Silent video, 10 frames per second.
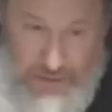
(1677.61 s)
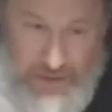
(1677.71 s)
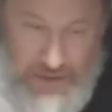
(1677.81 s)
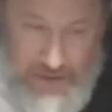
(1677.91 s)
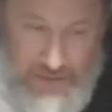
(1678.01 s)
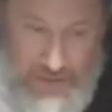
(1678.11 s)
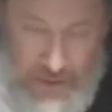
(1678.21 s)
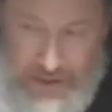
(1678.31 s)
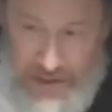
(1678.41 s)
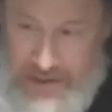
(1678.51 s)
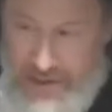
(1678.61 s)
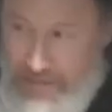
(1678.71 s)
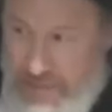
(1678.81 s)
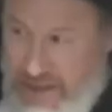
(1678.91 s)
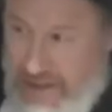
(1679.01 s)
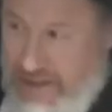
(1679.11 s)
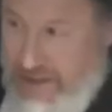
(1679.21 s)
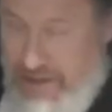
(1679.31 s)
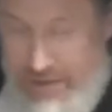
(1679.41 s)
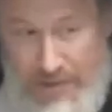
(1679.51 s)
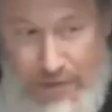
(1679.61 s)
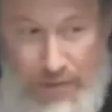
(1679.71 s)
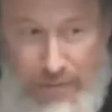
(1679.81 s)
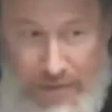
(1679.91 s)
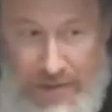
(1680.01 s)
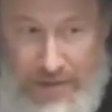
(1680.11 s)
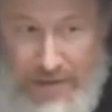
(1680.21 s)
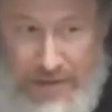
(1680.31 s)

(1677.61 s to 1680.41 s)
the milk falls into the meat, soup, or the